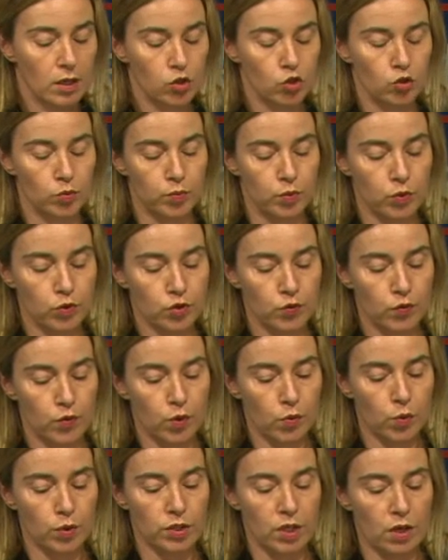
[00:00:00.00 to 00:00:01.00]
to push
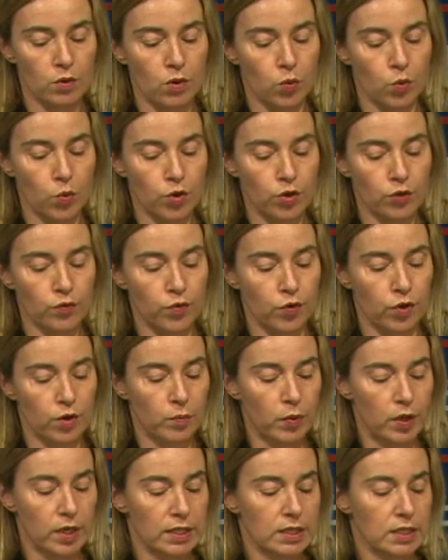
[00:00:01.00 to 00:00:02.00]
forward our work for a
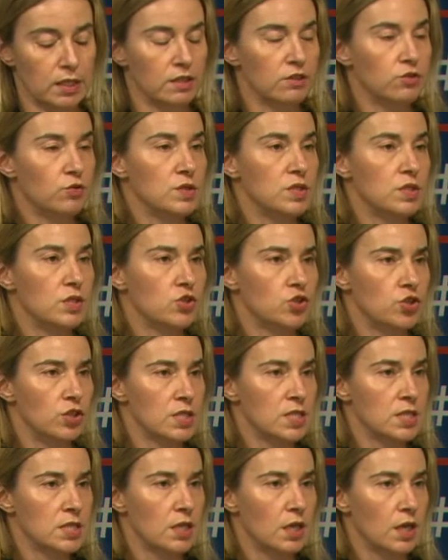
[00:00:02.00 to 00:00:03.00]
political transition in
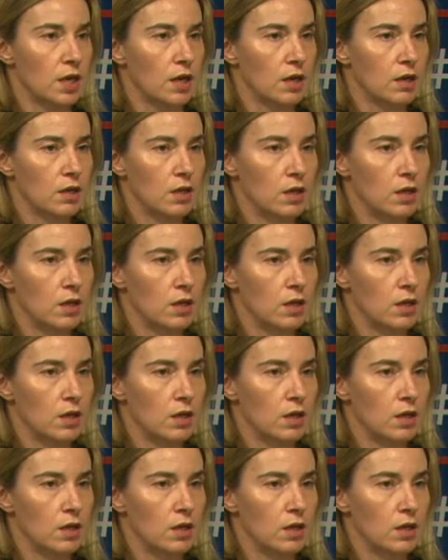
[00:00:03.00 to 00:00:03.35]
Syria,